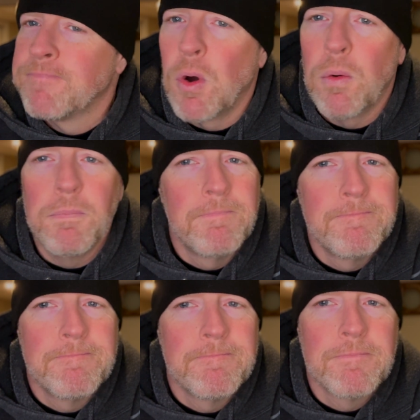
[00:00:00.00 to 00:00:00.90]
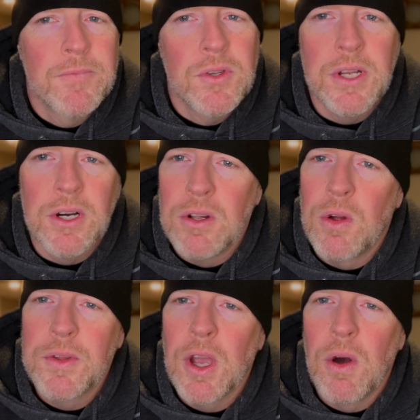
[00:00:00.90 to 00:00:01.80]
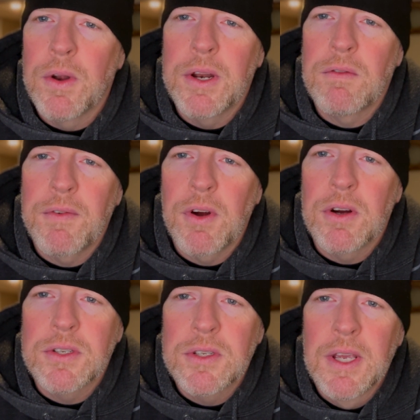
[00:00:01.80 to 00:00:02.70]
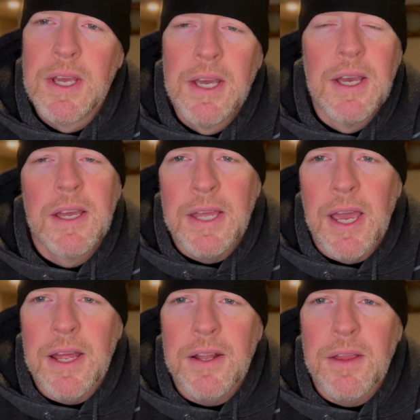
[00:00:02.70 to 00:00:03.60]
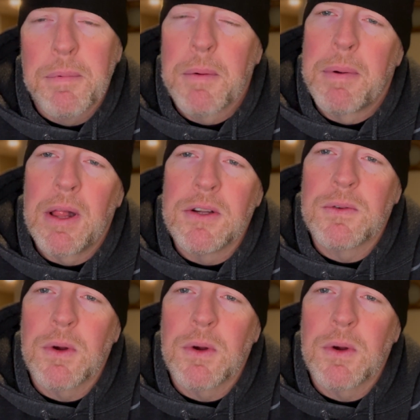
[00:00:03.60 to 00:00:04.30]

Nope, still only going in reverse, yet the propellers were